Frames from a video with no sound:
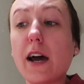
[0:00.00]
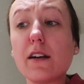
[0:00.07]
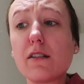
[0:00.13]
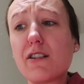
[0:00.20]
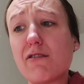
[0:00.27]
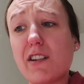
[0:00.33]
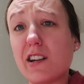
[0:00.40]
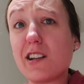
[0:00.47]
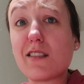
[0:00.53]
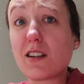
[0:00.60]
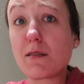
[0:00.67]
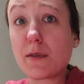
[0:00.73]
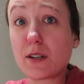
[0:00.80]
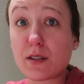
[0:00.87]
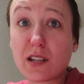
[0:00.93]
I don't know
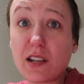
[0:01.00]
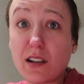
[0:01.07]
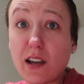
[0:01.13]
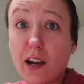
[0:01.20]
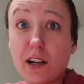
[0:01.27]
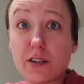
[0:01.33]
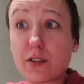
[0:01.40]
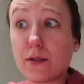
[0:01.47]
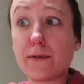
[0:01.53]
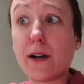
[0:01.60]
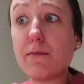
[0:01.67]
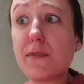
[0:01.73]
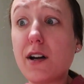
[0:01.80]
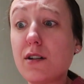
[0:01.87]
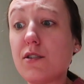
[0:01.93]
anything about skincare, so if
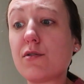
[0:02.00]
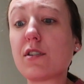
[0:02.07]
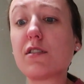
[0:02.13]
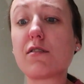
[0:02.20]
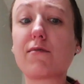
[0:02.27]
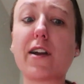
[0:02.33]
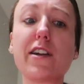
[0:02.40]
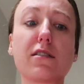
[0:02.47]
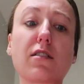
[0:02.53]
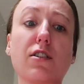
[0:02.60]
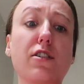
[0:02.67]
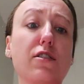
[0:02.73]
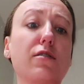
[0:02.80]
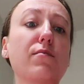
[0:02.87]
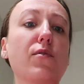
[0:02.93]
I'm not using the right
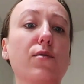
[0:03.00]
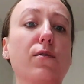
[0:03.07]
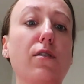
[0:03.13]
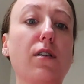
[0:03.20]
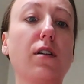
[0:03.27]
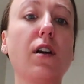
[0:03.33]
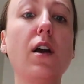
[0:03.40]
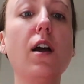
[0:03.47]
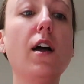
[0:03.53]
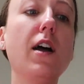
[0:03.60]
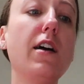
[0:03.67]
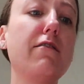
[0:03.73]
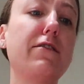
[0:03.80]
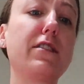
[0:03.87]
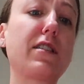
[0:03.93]
term or
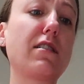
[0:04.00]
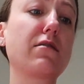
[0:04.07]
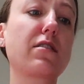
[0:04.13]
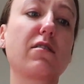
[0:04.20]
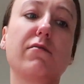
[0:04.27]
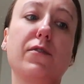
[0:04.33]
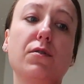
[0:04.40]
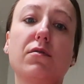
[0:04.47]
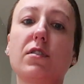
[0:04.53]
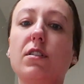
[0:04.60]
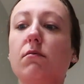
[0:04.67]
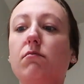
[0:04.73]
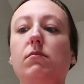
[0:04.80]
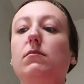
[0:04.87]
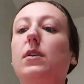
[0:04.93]
if it sounds
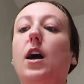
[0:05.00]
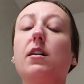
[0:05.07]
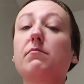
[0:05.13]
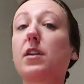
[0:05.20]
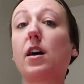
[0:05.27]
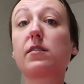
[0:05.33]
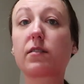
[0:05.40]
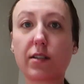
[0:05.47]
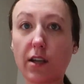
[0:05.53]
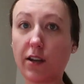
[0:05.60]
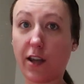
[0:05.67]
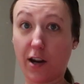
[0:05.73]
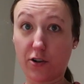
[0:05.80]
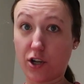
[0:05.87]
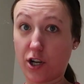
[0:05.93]
confusing, I'm not a skincare